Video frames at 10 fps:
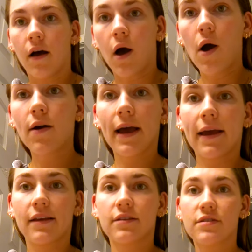
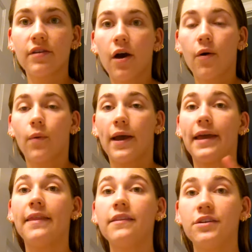Okay, so
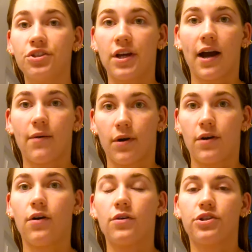in the
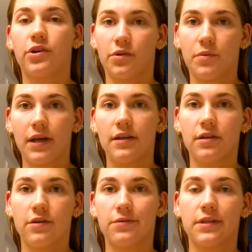shower, I'll show you what I
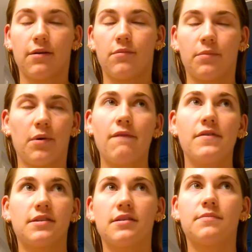use. I want to
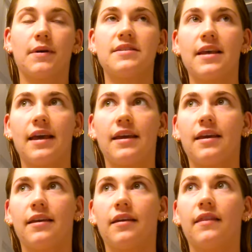preface this by
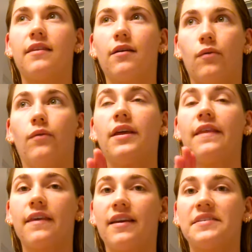saying the only
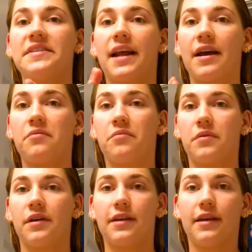things that I
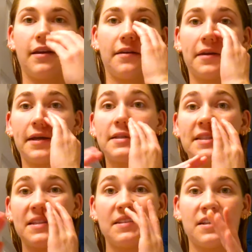really
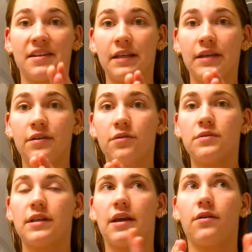consistently
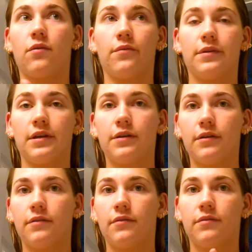use and
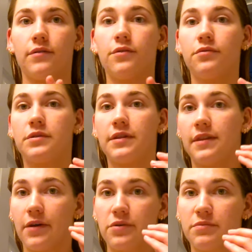only use
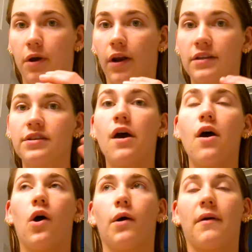those products
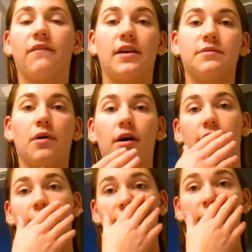are my face
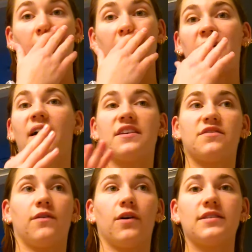products. As
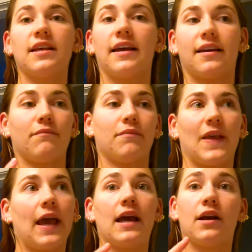far as like
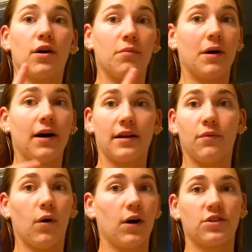hair, body
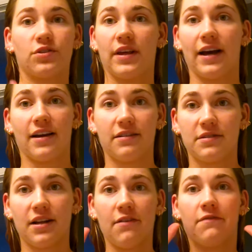wash, that kind of
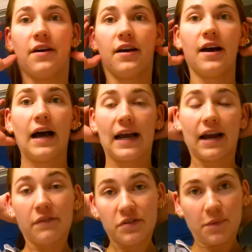stuff, I
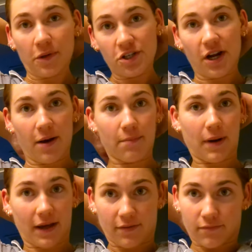kind of switch it up.
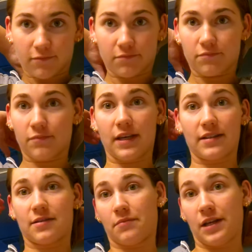I get
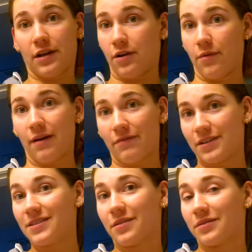something new every
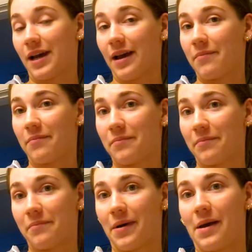single time
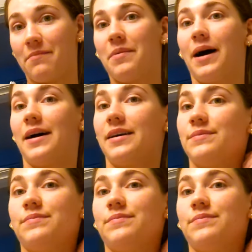I buy